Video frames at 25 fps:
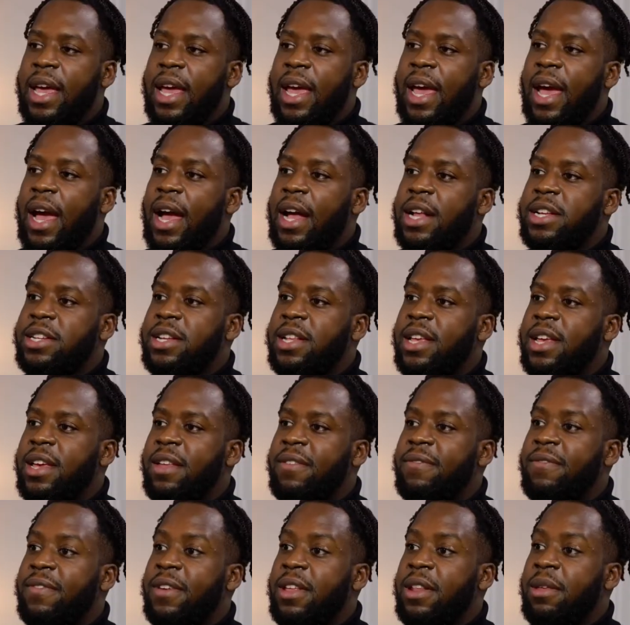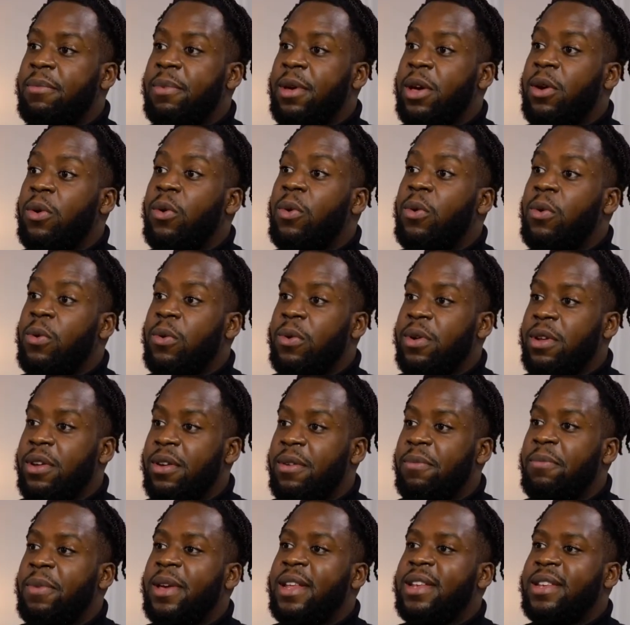It actually can feel a bit awkward
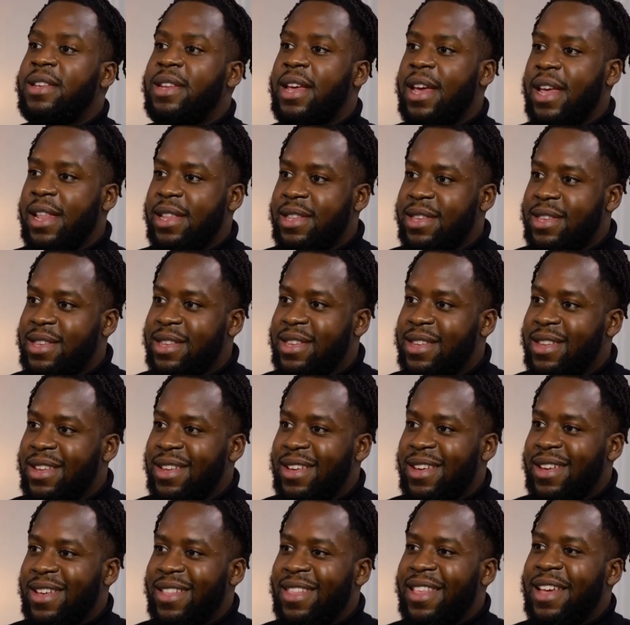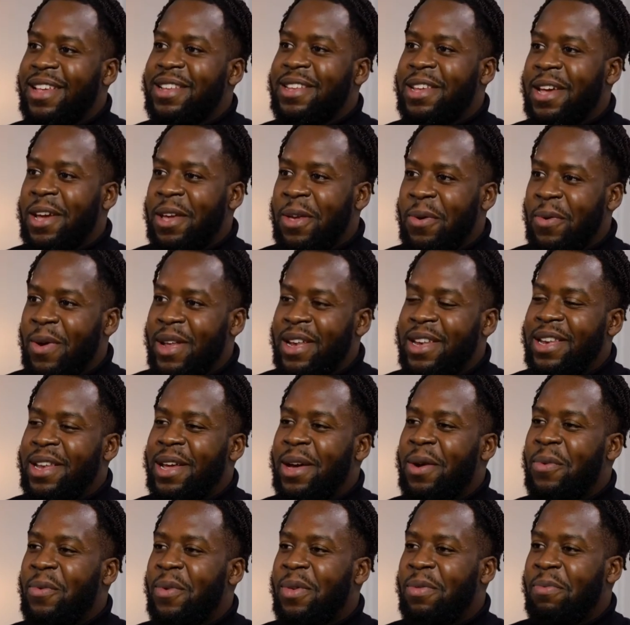and a bit tense. And that's how you end
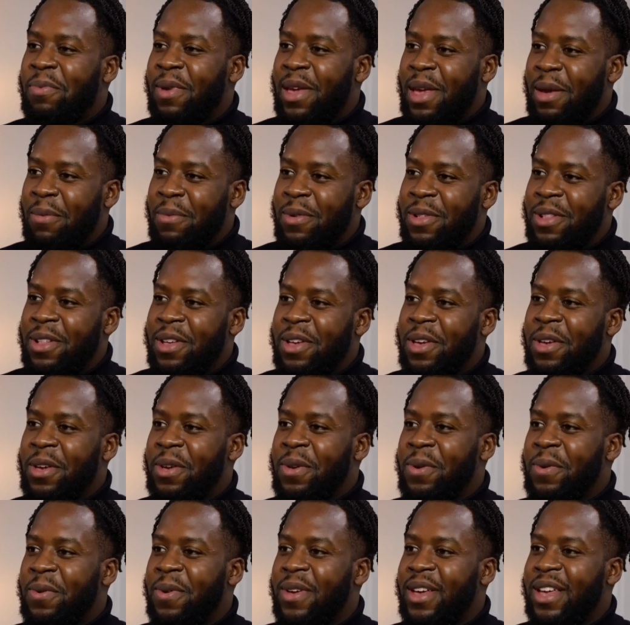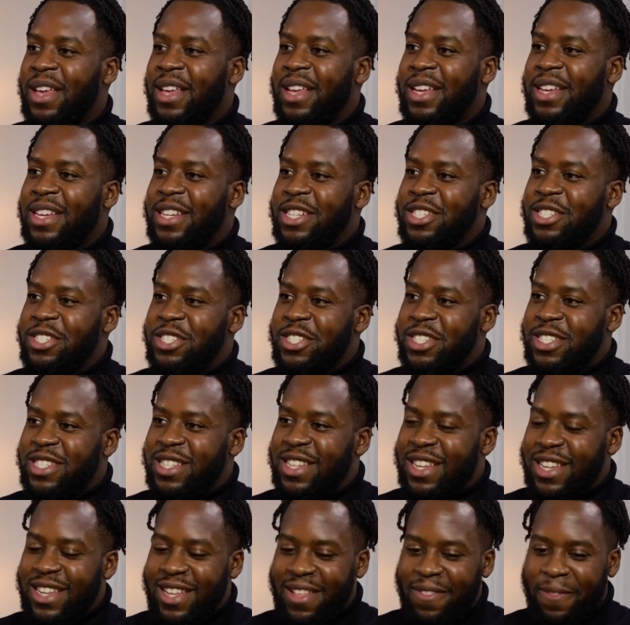up with people who
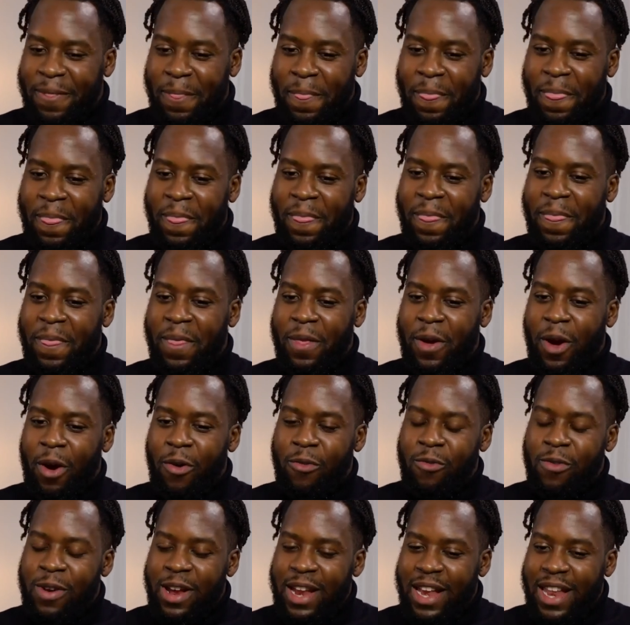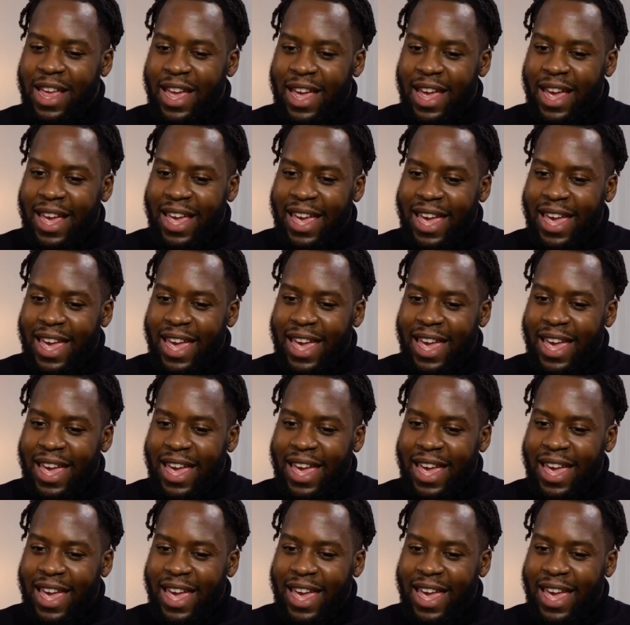just are really